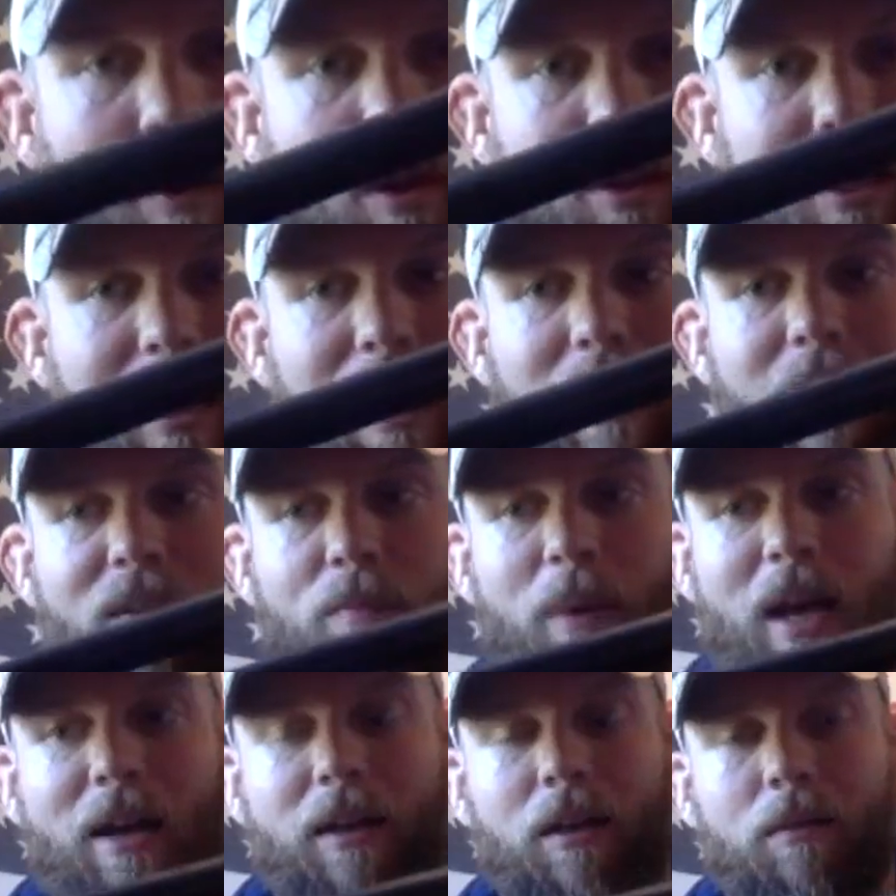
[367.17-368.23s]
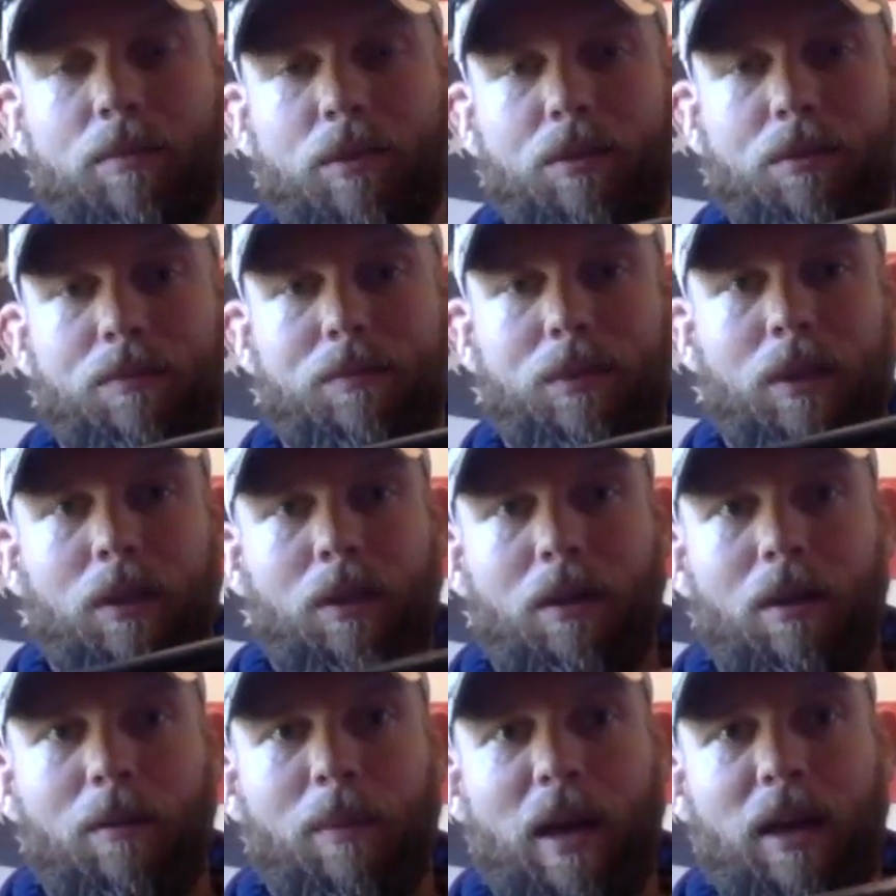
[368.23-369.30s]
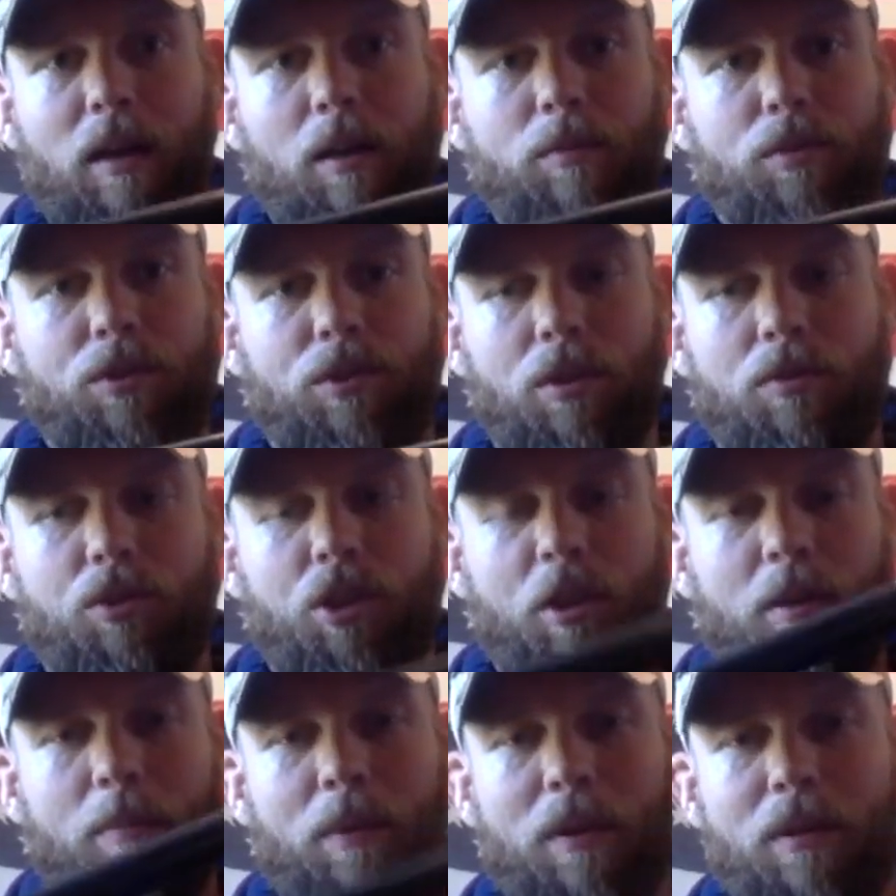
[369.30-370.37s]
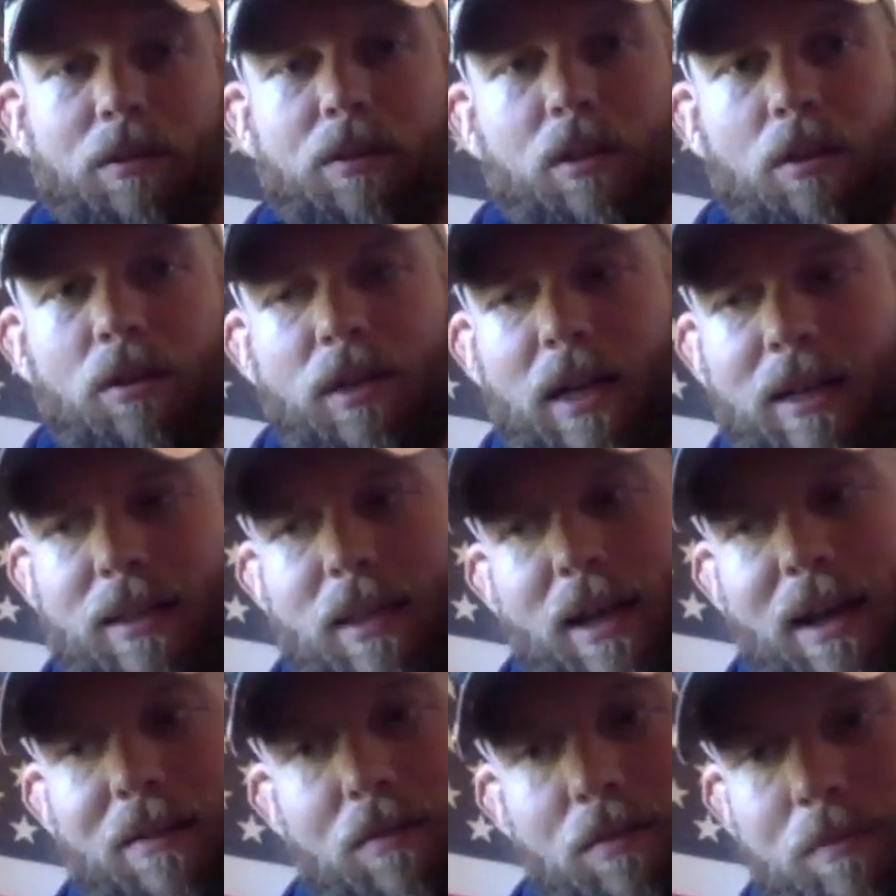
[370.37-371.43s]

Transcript: But you got to have backups. The backups are so cheap that it's silly not to have